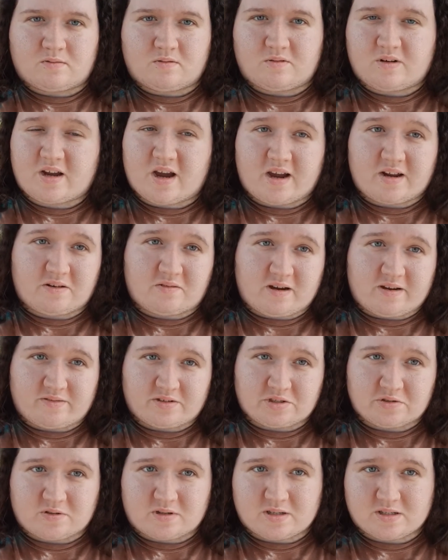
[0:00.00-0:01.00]
you kind of don't have a
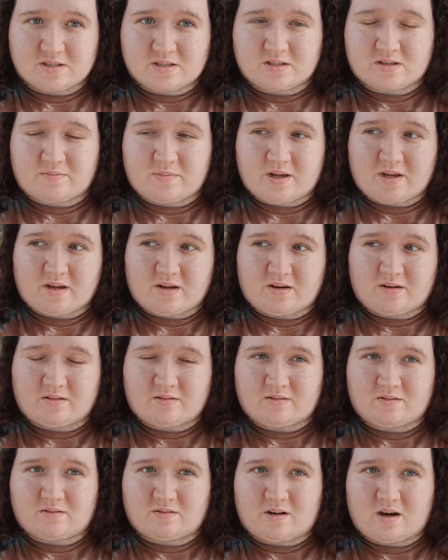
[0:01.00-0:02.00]
choice because I mean,
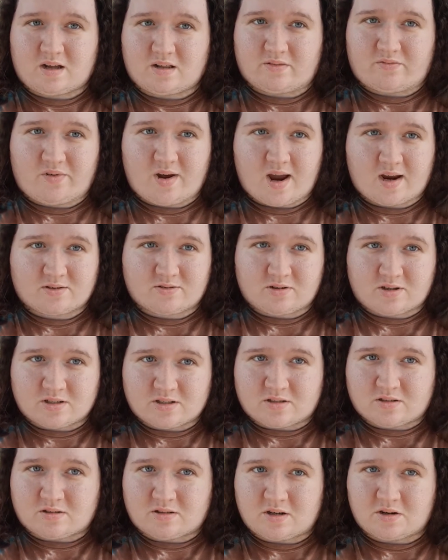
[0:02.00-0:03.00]
a lot of factories
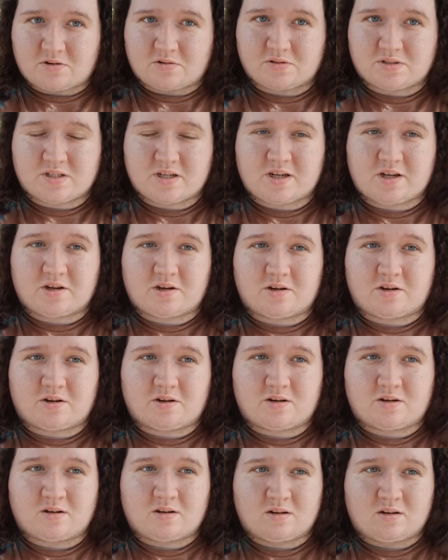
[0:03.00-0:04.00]
are closed
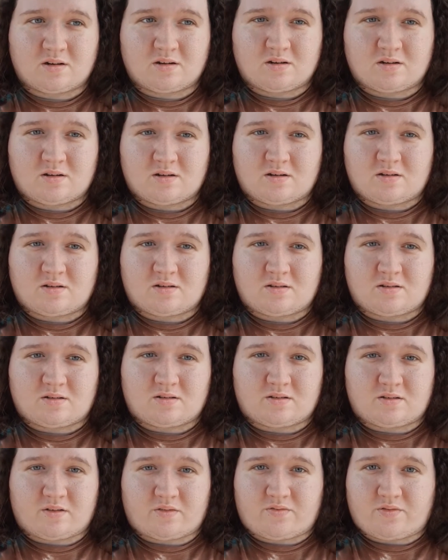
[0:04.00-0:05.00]
here.
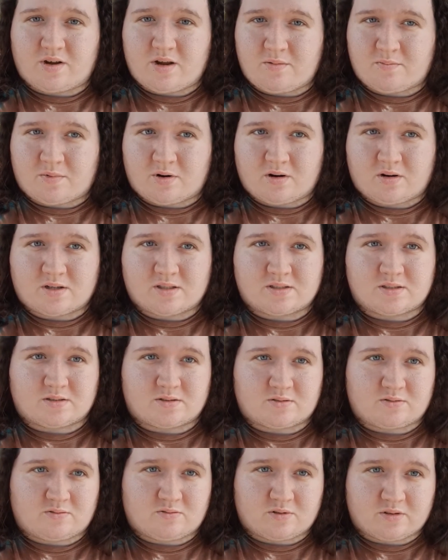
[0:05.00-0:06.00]
The flea markets
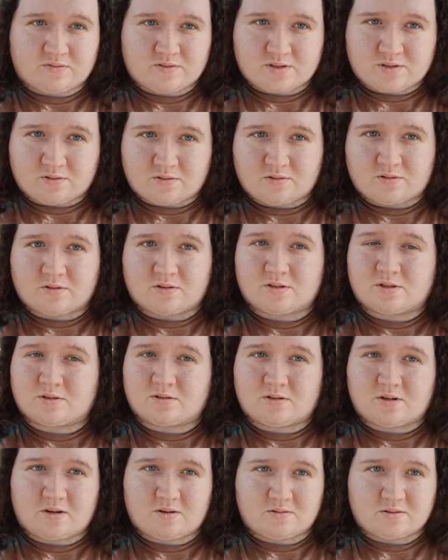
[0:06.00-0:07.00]
and thrift stores are
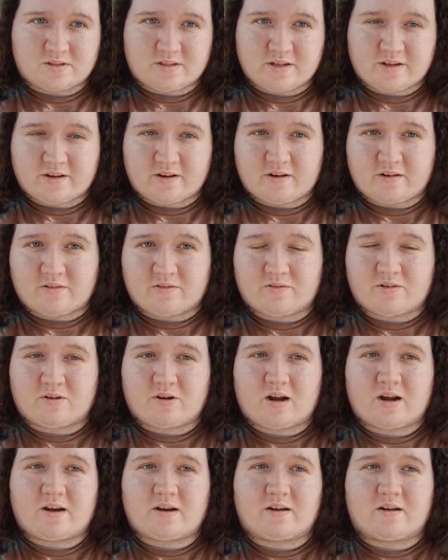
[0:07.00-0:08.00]
closed here for
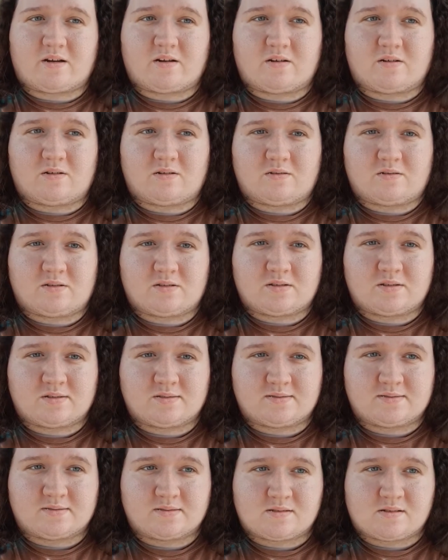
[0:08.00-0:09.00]
right now.
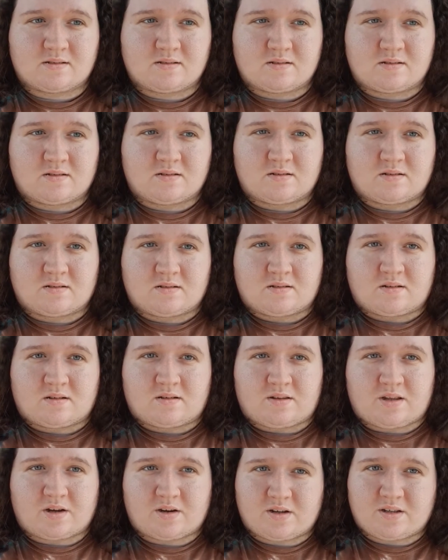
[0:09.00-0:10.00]

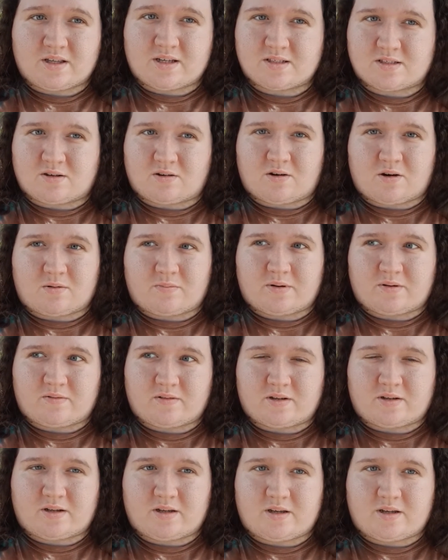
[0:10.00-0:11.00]
The only things that are open
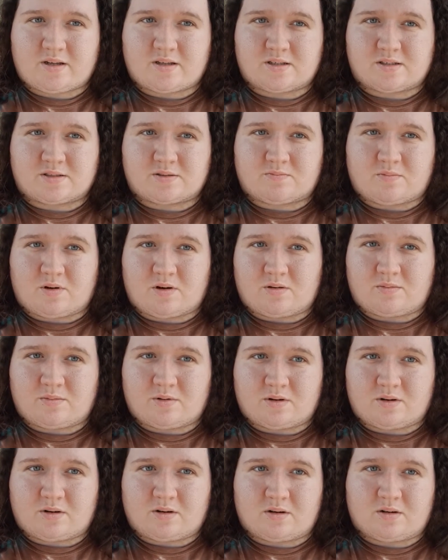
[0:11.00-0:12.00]
really is
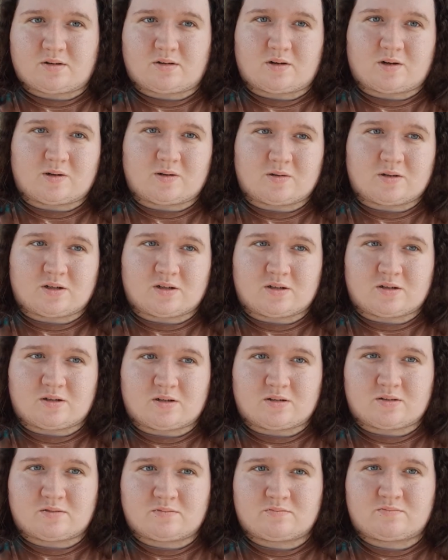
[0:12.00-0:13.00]
Walmart,
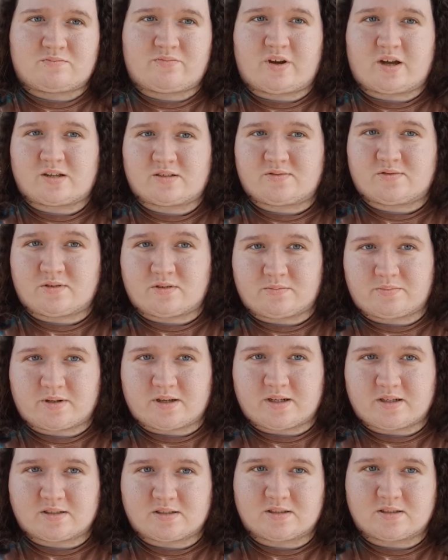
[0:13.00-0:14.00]
Kroger, fast food
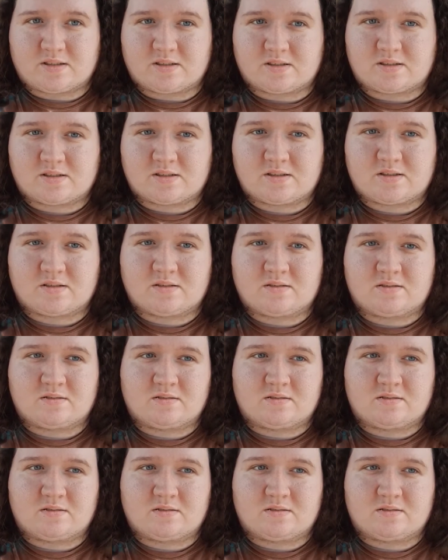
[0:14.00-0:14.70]
places,